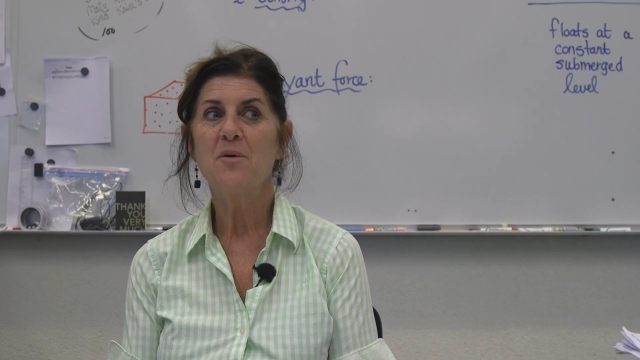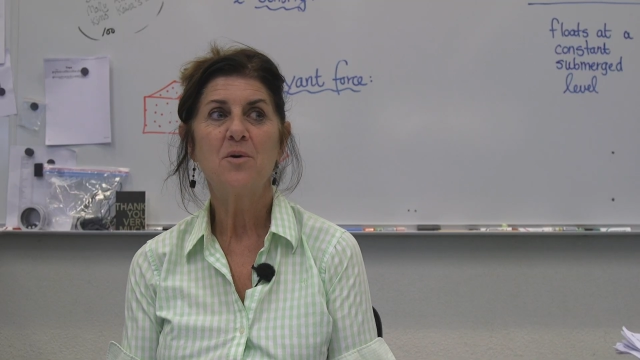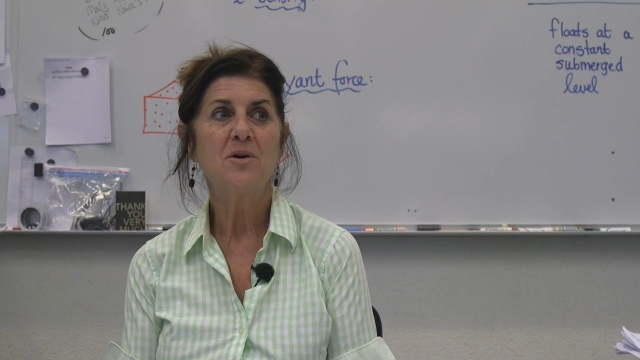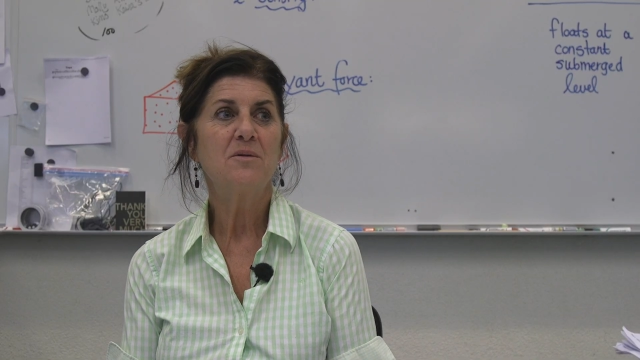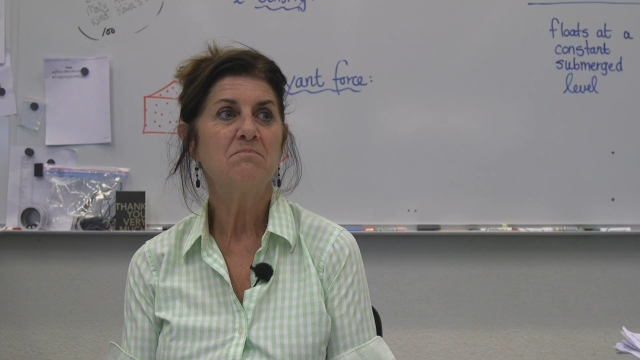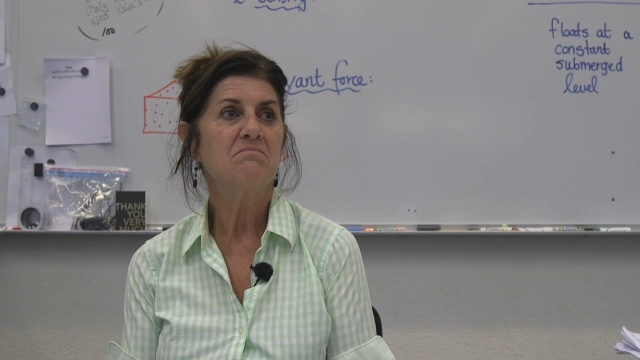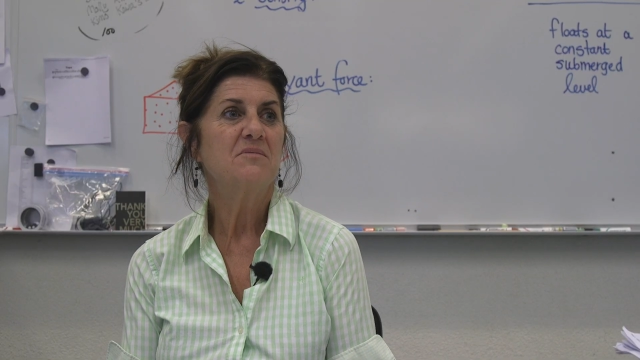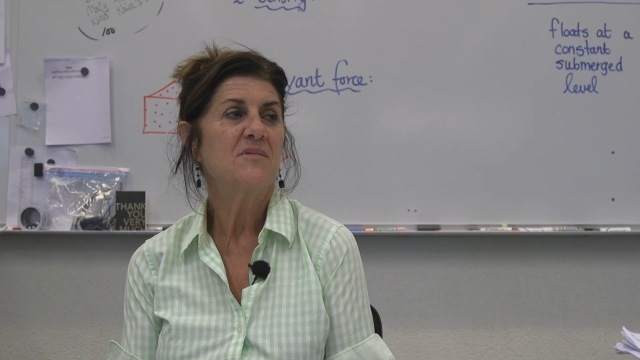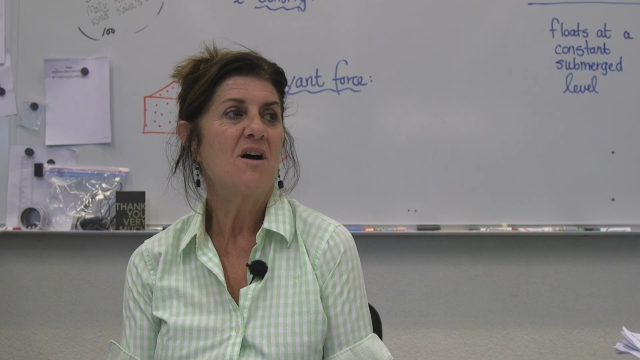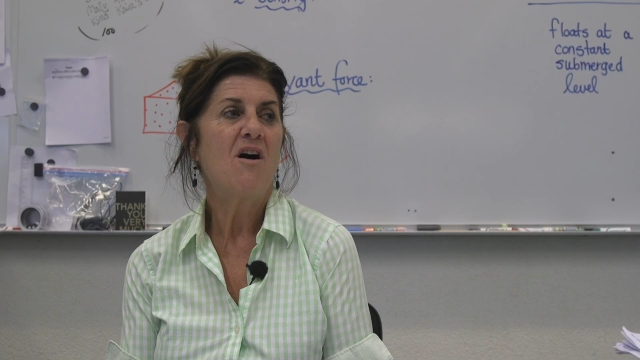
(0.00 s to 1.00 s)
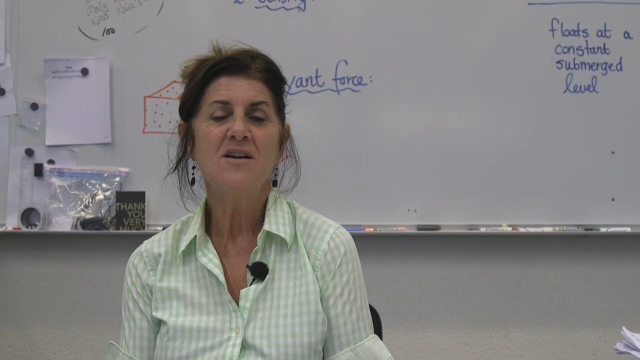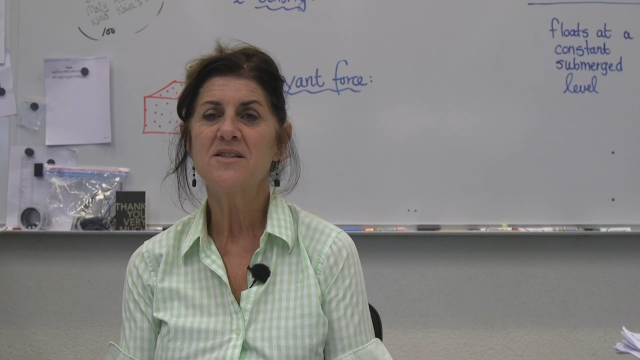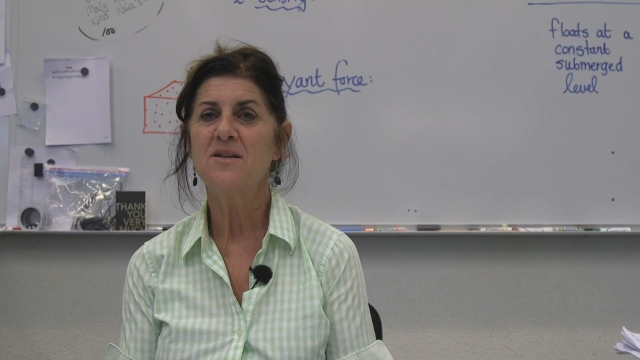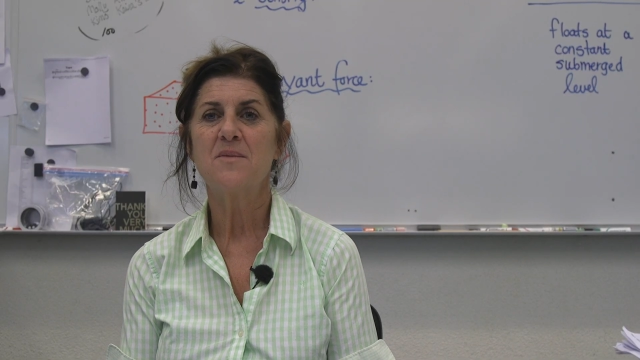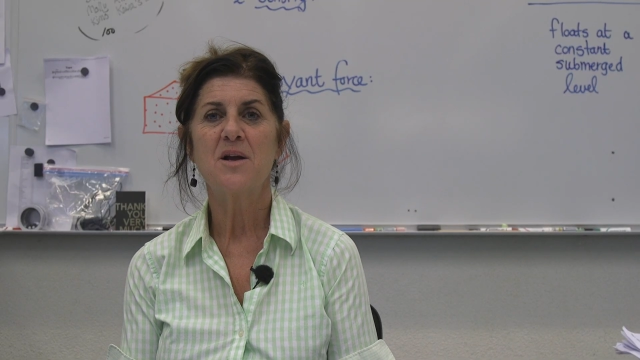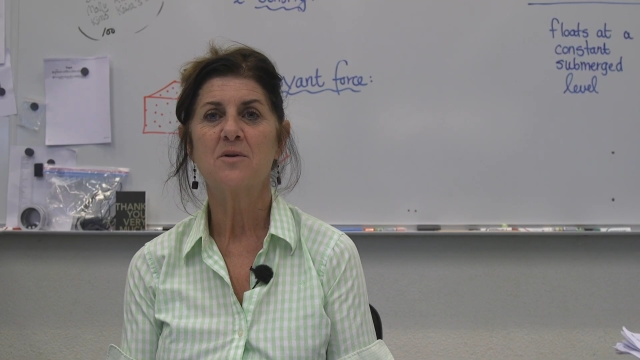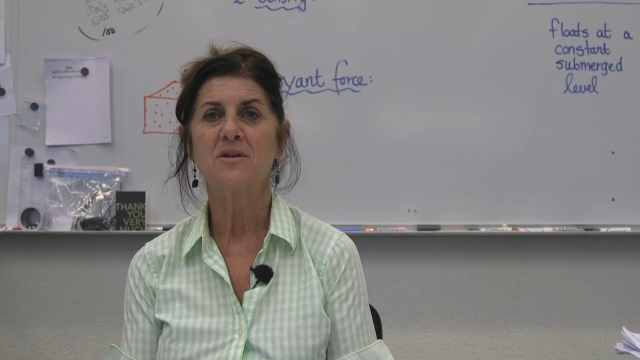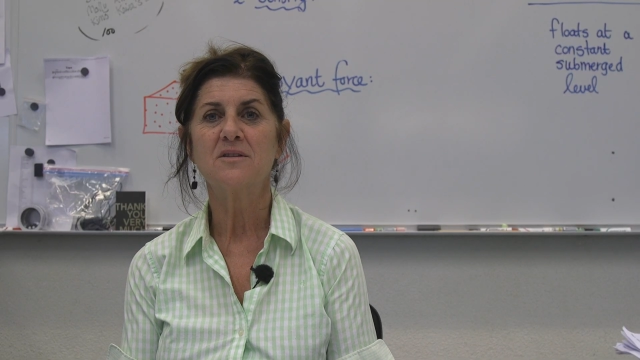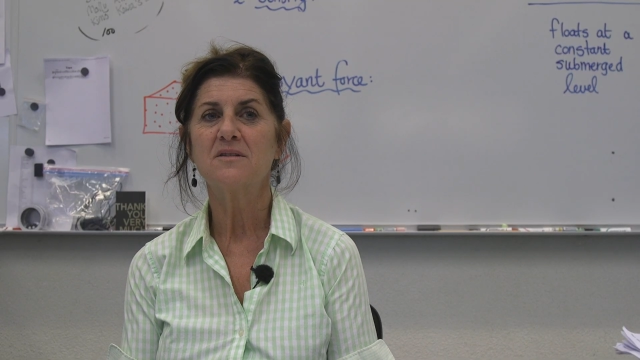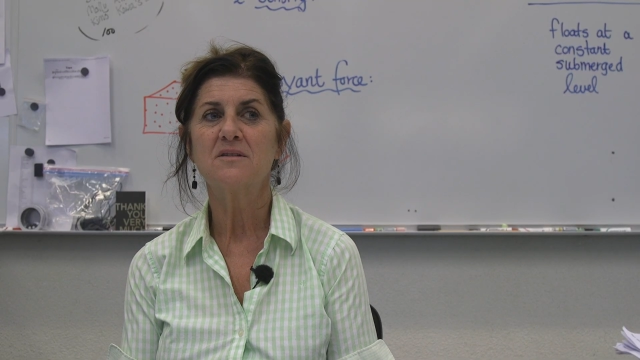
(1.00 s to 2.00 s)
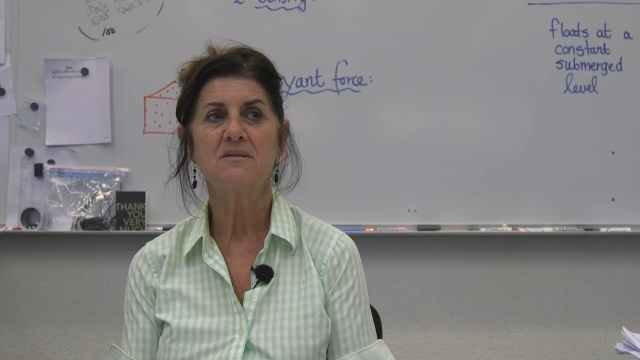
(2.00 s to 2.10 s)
they were awesome. They were